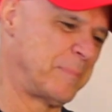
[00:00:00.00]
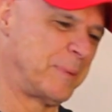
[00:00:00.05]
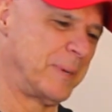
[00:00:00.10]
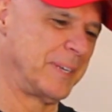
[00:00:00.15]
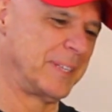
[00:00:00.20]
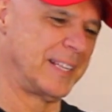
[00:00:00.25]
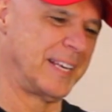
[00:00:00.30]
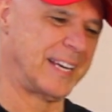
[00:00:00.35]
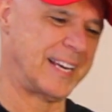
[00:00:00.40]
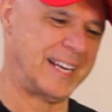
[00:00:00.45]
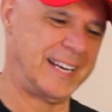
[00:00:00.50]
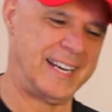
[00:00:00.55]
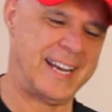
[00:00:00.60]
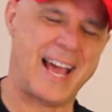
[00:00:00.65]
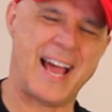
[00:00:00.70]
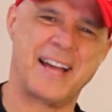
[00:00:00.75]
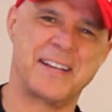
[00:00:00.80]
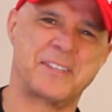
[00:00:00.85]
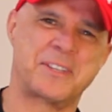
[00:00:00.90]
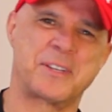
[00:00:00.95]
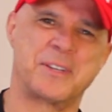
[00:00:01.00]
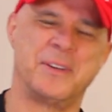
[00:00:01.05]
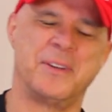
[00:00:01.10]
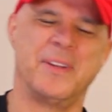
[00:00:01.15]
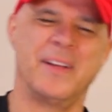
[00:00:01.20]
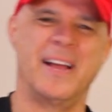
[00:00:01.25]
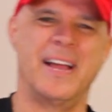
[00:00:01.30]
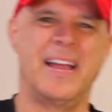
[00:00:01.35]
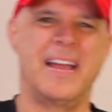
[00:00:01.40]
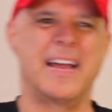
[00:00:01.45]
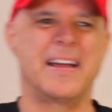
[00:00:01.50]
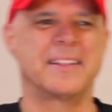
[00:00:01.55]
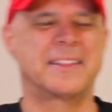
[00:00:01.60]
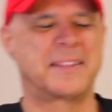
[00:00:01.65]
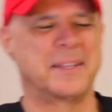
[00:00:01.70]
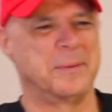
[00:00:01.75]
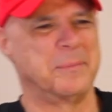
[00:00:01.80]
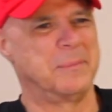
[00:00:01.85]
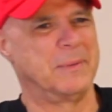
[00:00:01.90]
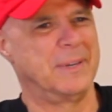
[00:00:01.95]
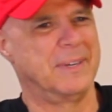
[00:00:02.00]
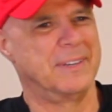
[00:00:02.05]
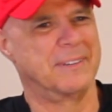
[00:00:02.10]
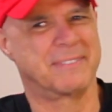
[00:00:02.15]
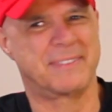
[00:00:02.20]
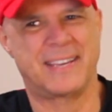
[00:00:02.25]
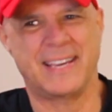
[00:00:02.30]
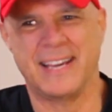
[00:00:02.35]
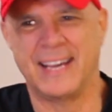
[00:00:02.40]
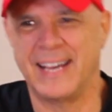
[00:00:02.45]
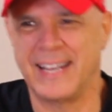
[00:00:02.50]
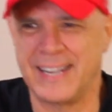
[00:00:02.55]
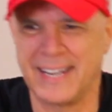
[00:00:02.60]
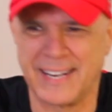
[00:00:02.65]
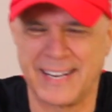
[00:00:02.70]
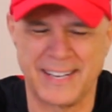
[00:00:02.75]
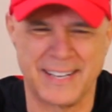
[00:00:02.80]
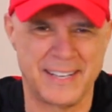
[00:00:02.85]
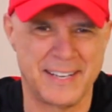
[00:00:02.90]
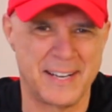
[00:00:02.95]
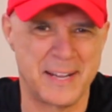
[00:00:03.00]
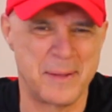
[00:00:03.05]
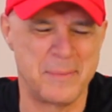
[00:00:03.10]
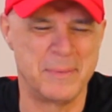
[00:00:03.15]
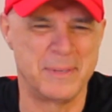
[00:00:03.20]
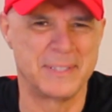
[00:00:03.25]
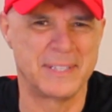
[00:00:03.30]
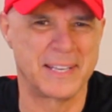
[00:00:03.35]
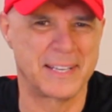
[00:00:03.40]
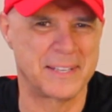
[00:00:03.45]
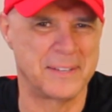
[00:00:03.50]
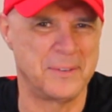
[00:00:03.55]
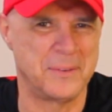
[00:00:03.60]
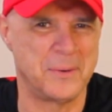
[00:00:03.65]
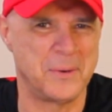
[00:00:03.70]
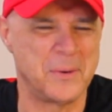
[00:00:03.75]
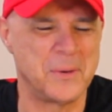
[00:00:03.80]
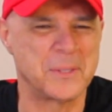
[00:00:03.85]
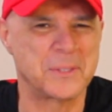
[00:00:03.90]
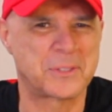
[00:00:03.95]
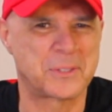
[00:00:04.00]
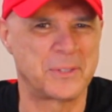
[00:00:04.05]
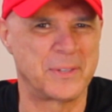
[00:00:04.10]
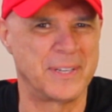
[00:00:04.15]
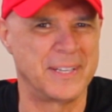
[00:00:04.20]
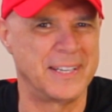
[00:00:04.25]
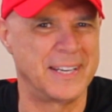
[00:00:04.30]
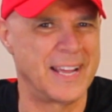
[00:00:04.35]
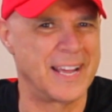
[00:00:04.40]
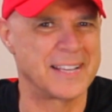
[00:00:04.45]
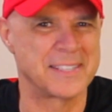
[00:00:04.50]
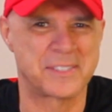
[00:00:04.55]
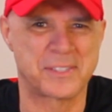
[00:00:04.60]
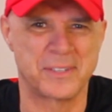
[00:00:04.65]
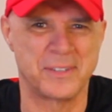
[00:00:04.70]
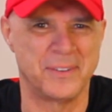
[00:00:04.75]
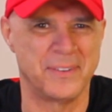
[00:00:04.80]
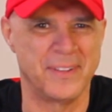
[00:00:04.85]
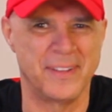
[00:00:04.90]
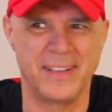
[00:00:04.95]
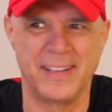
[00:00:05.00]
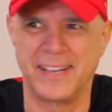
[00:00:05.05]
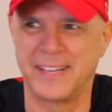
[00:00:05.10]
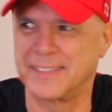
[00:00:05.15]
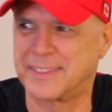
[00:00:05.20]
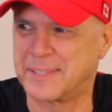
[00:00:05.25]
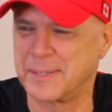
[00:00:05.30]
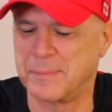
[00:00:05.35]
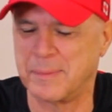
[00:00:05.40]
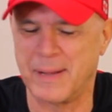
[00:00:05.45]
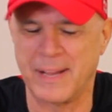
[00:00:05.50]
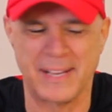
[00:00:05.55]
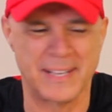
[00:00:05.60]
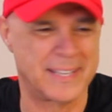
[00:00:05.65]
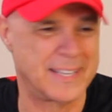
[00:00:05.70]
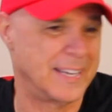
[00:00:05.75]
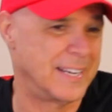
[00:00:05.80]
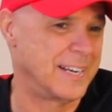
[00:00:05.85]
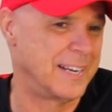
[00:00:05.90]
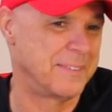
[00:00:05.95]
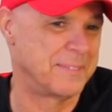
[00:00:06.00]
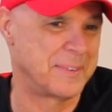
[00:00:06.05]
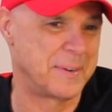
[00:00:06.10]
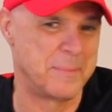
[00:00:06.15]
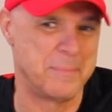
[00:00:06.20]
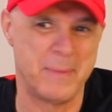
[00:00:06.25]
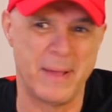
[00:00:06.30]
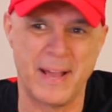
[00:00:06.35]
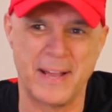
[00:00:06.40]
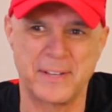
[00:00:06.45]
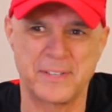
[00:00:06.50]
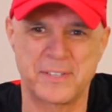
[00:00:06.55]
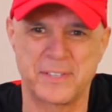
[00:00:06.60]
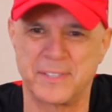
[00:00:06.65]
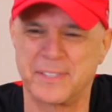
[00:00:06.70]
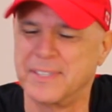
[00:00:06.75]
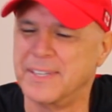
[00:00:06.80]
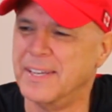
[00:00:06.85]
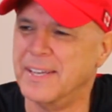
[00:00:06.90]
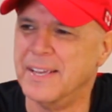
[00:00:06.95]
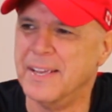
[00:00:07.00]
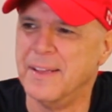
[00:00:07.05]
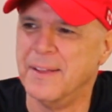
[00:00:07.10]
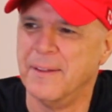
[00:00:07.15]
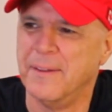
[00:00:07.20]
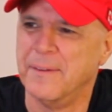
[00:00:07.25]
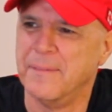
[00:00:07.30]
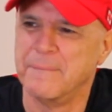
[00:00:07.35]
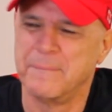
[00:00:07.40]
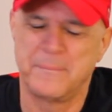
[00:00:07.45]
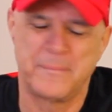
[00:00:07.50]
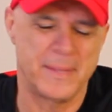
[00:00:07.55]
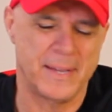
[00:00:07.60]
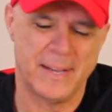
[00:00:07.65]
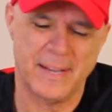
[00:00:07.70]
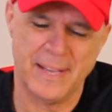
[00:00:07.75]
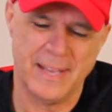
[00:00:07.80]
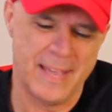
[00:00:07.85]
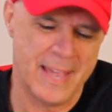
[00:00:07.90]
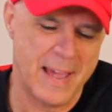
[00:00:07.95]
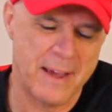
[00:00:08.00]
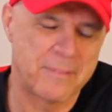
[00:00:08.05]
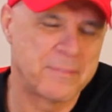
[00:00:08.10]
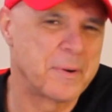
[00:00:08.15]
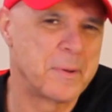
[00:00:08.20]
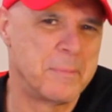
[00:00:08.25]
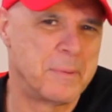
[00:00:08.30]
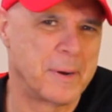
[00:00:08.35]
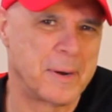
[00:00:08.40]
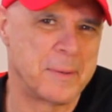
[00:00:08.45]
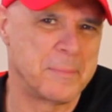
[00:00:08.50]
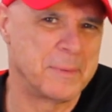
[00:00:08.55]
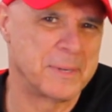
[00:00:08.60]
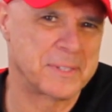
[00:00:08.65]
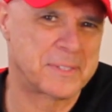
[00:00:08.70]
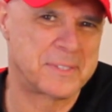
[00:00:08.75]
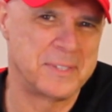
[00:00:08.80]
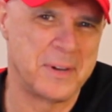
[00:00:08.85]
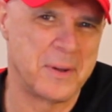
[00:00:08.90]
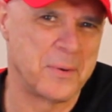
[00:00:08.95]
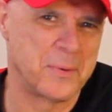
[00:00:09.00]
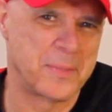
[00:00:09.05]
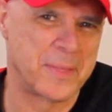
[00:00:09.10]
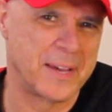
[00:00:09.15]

be like a national anthem of Canada. I mean, like an alternate national anthem. I can't even imagine. everybody must know